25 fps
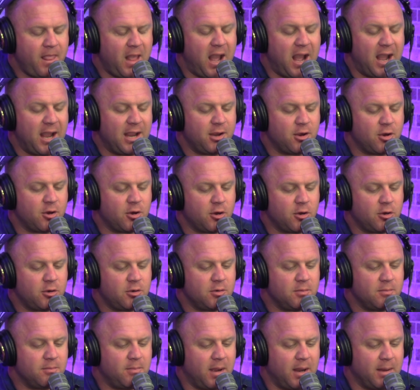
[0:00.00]
I
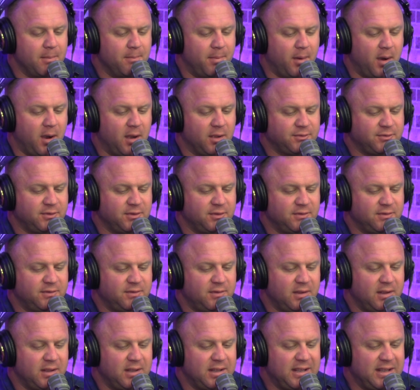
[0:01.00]
hurt my
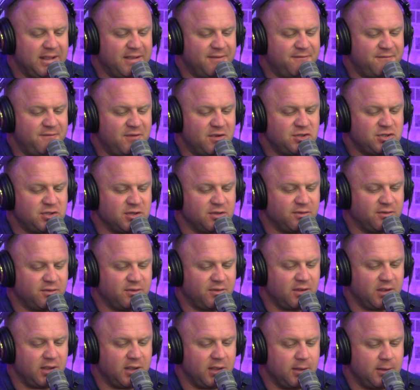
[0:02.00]
boss's
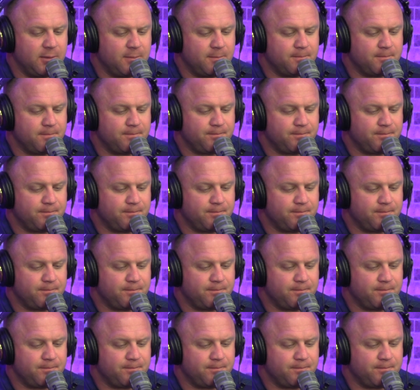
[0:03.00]
efficiency